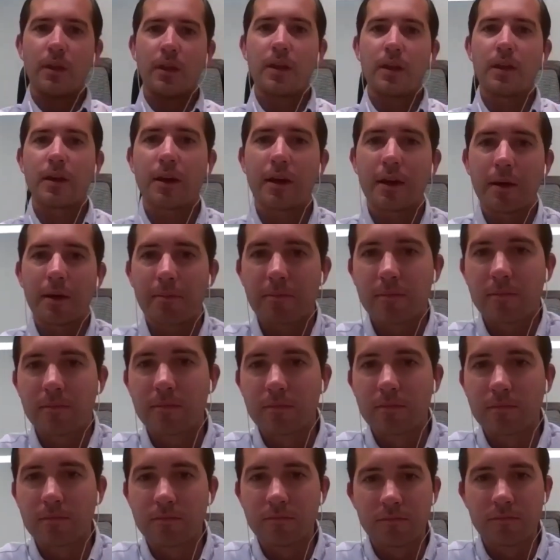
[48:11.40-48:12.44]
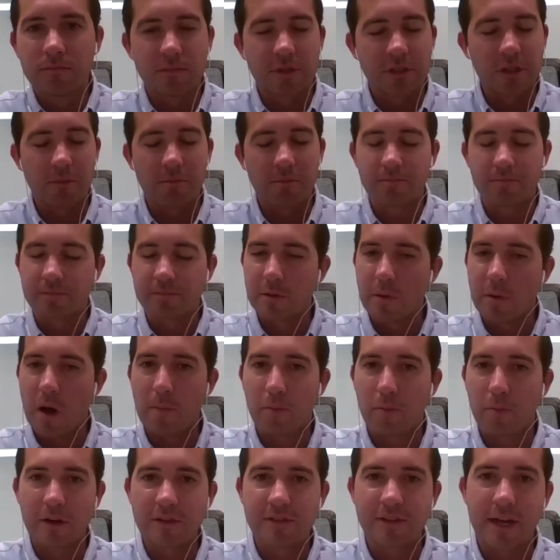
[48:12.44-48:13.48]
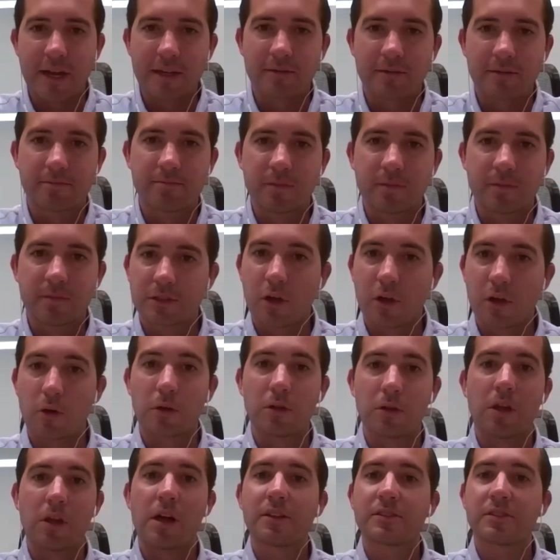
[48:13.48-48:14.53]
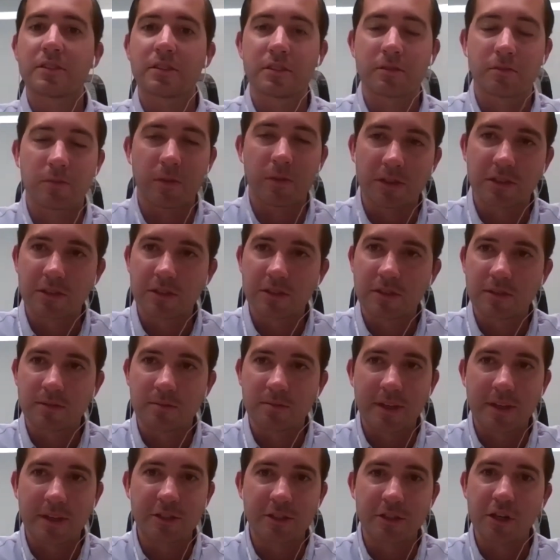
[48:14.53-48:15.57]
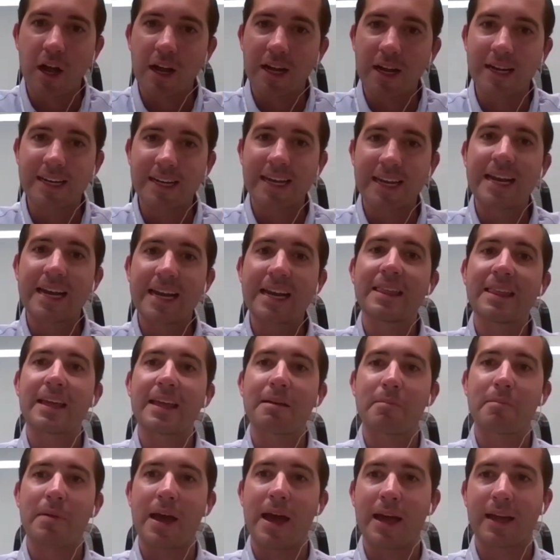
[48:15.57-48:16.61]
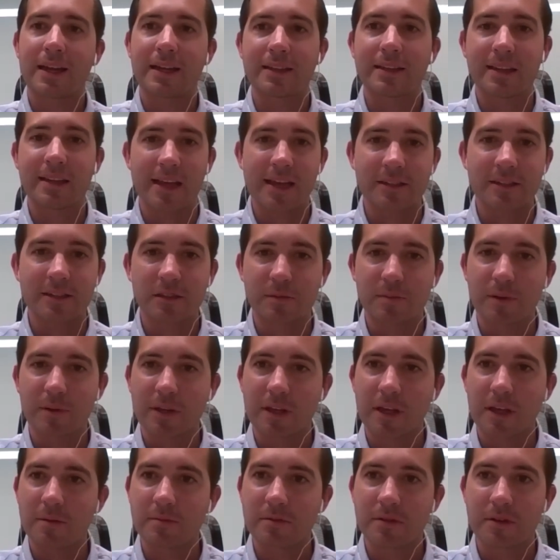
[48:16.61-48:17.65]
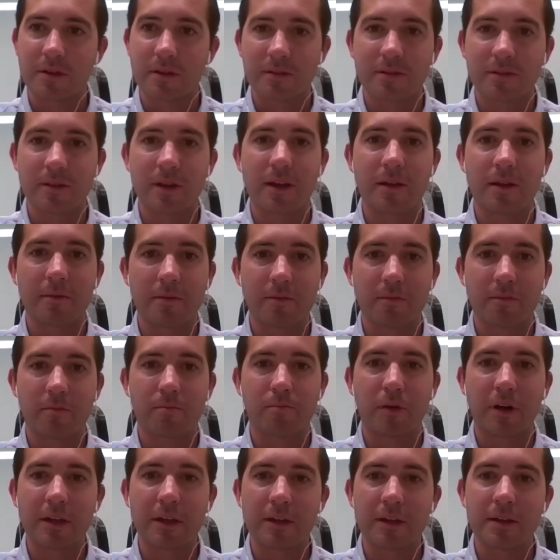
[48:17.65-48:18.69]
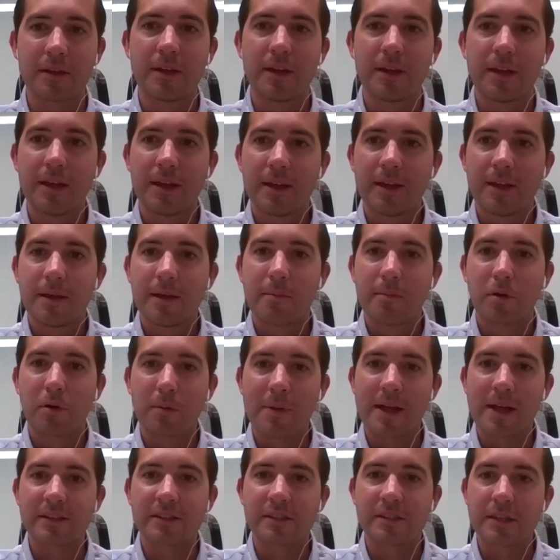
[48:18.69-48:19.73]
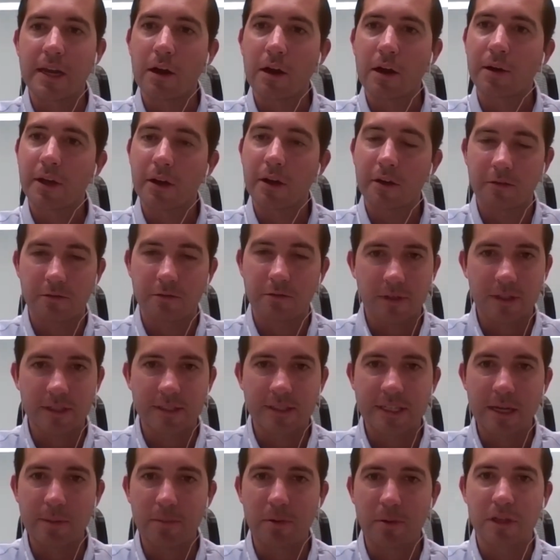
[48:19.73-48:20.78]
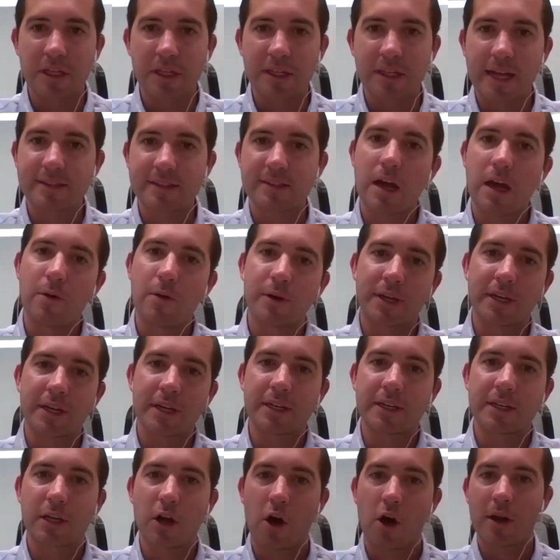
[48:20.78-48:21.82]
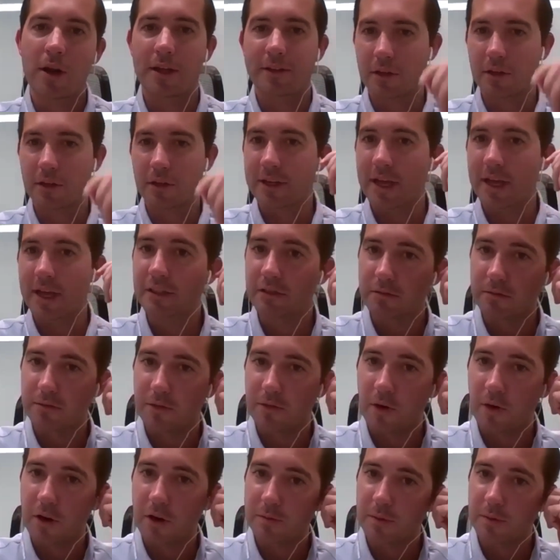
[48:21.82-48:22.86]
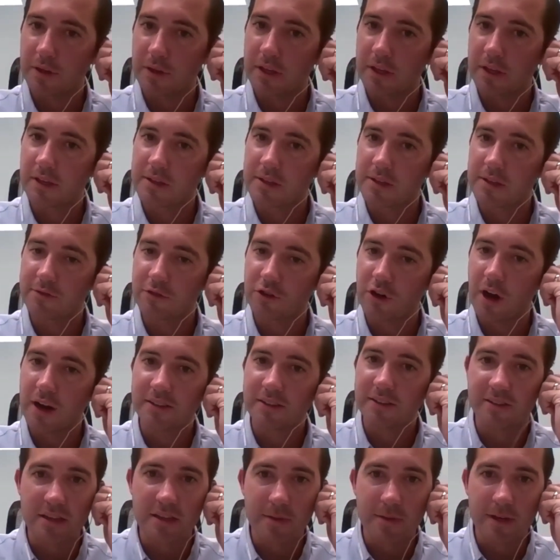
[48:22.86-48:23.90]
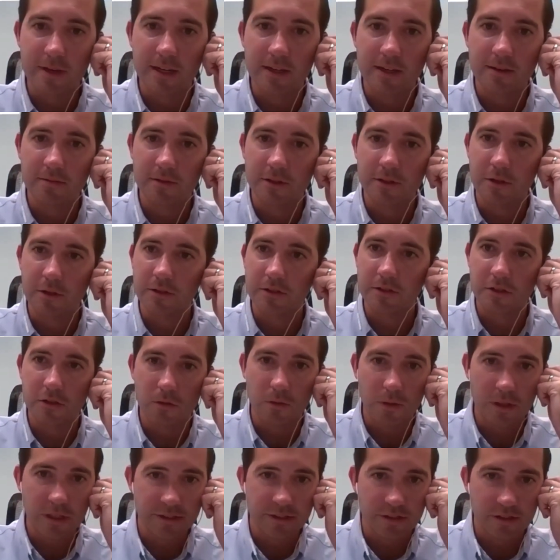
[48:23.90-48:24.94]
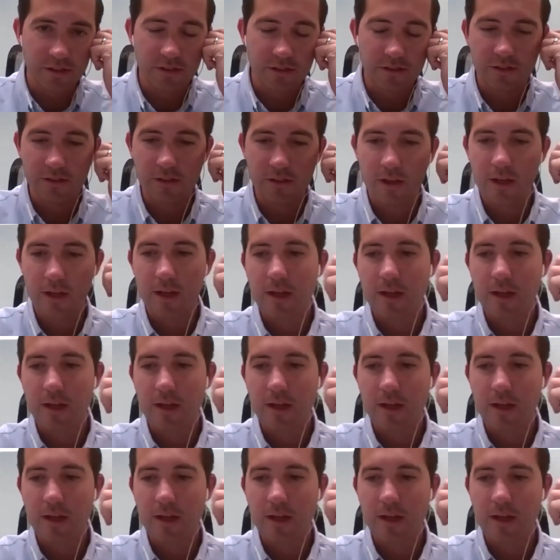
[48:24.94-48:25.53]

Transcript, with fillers: uh, some, some operators take total losses, which means you're not getting anything back, and that just becomes a, a pretty pretty bad scenario. And typically that's how we'll get called out to location first, because they've tried cement, doing squeezes,